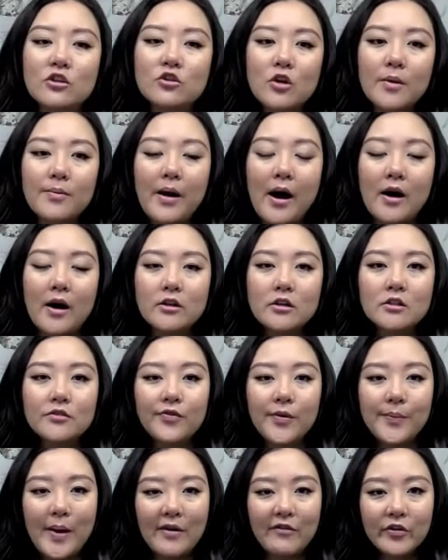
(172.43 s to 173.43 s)
extract powders
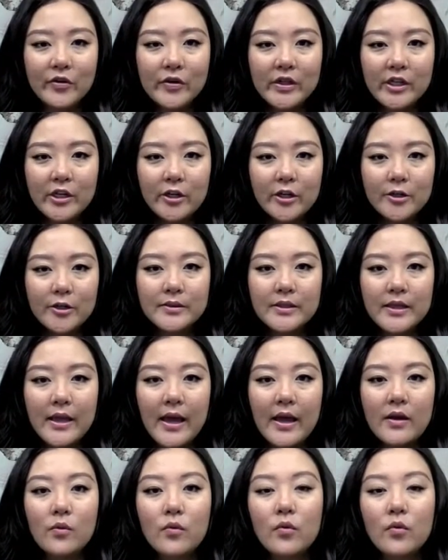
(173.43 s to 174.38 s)
from Evergreen Herbs,